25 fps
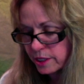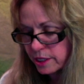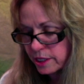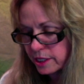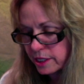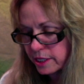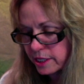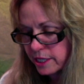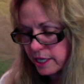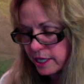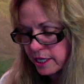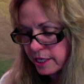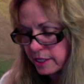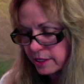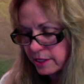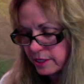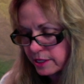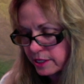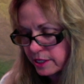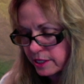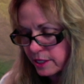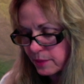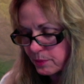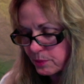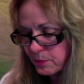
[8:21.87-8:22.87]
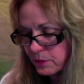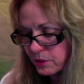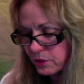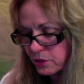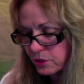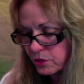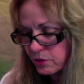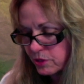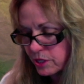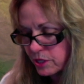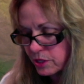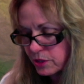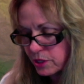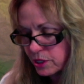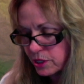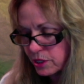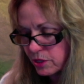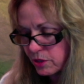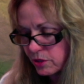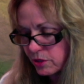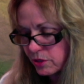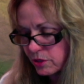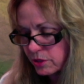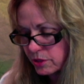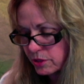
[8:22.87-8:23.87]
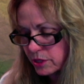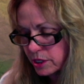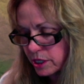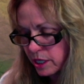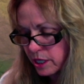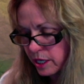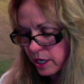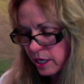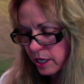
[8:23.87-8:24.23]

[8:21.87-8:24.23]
to take us deep into our souls,